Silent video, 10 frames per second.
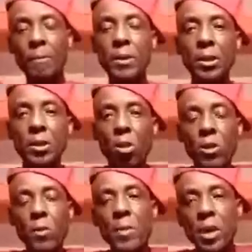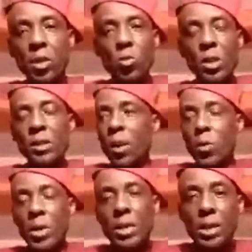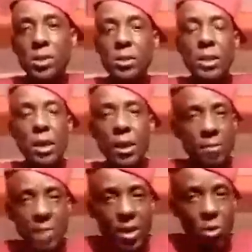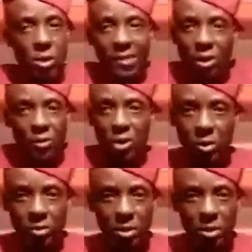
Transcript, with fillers: Yeah, they go and get rolling in on weed and sitting there. I don't mind one have nothing to do with